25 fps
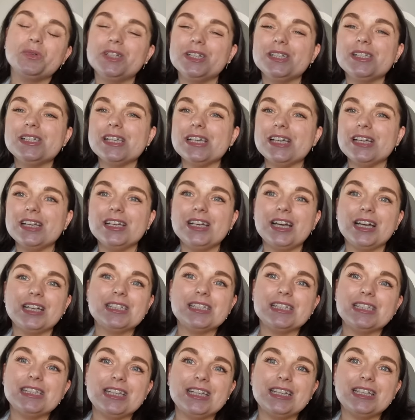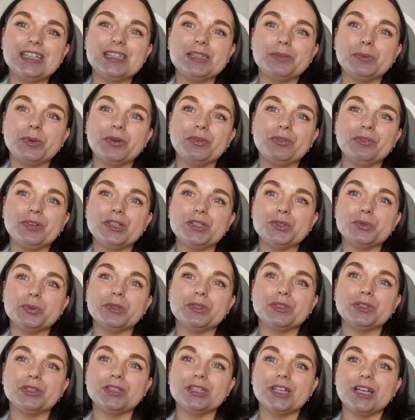don't want to say nasty things about
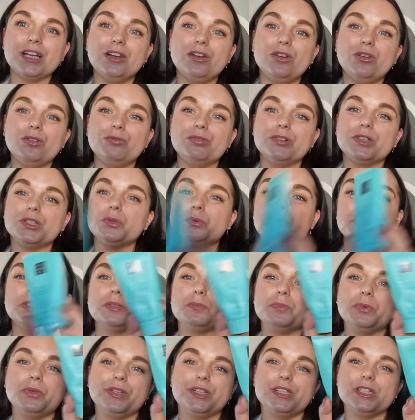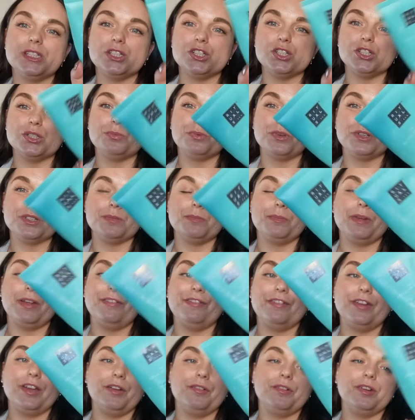Rituals because I love Rituals, but this just wasn't
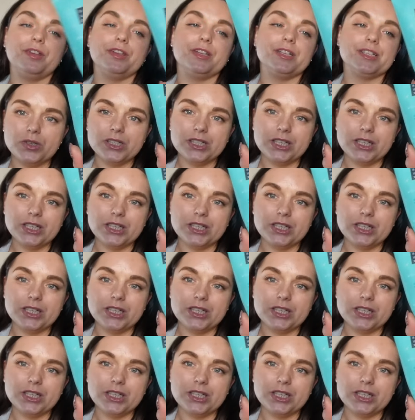my favourite. I